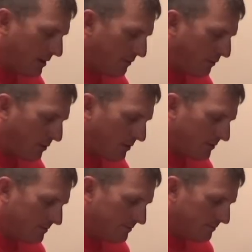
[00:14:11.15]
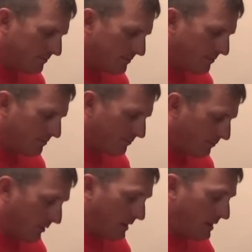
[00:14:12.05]
Lord, thank you for
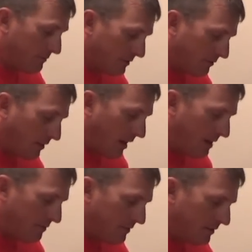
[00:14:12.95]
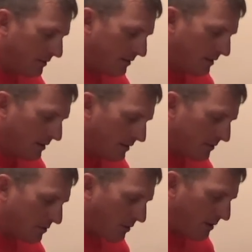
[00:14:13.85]
the gift of life and
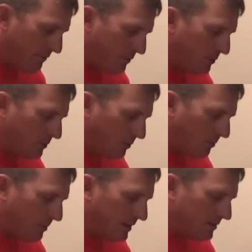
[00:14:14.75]
this great food.